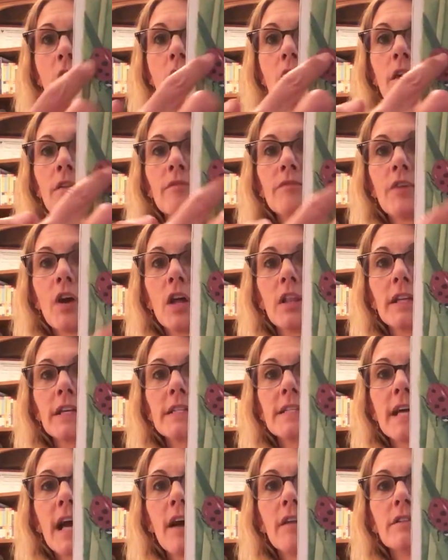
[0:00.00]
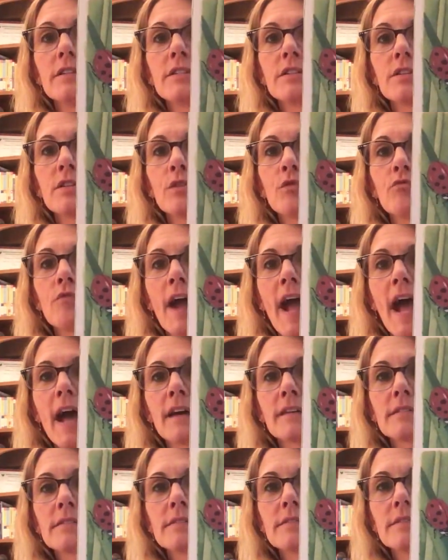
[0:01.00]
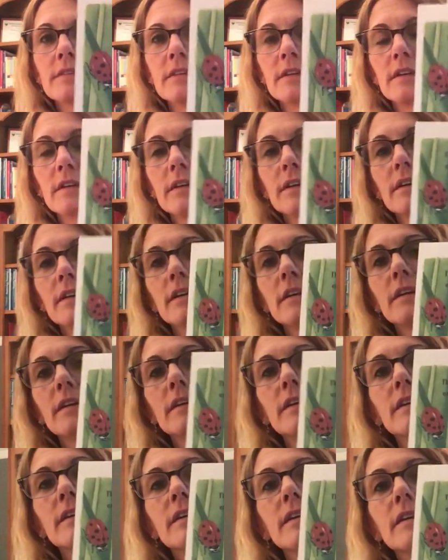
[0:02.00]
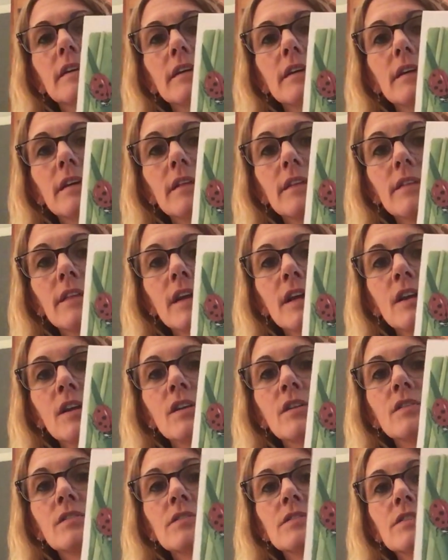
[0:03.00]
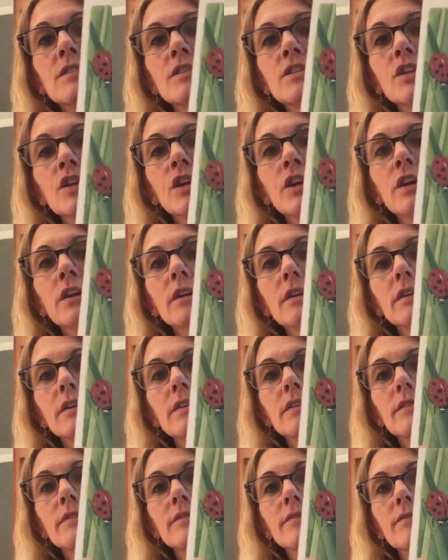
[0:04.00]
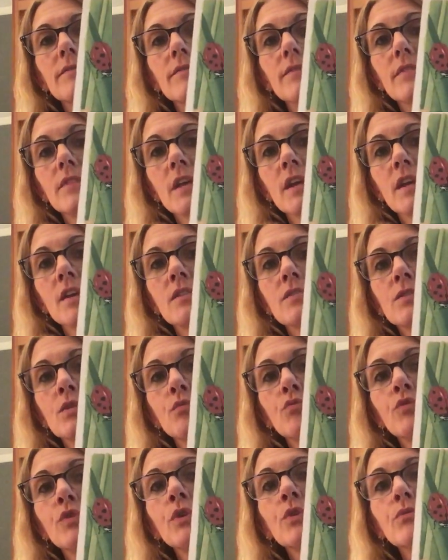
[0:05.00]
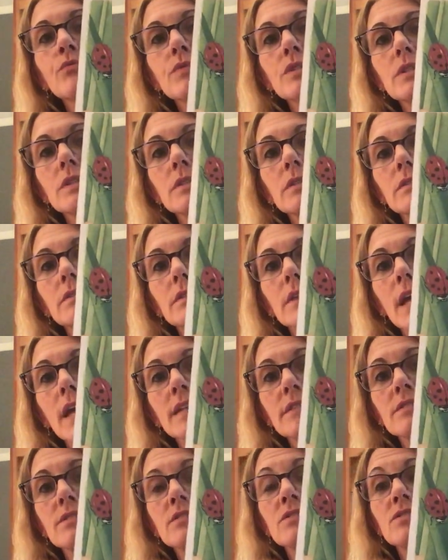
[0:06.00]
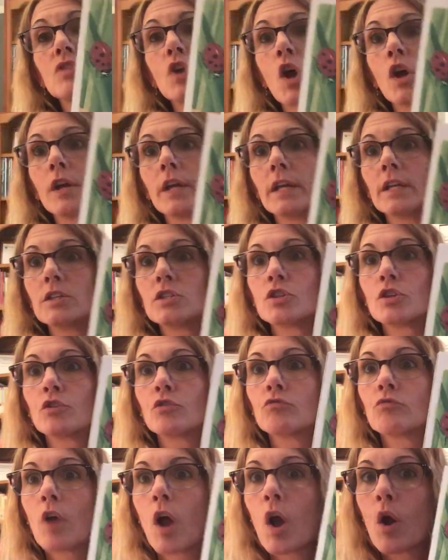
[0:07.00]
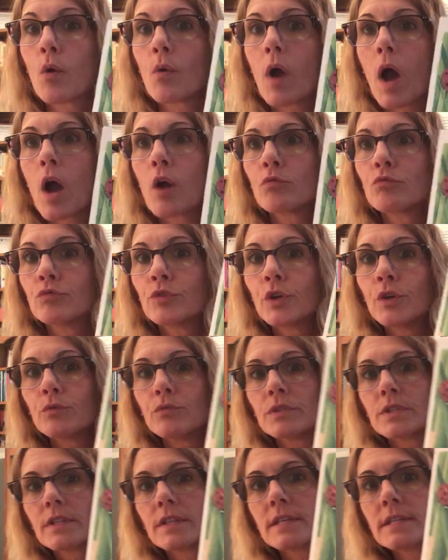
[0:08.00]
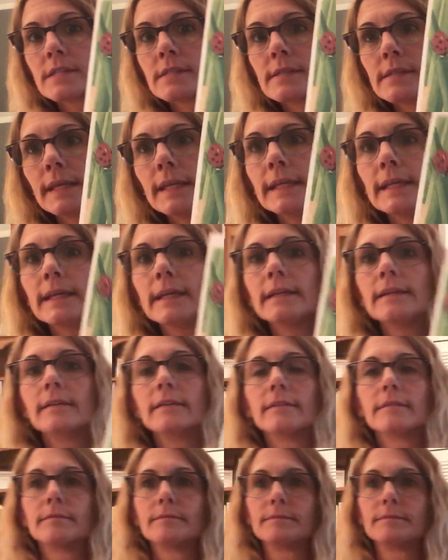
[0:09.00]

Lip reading: are falling down into the grass. There's the dirt. There's a root. It's starting to grow a root, the seed.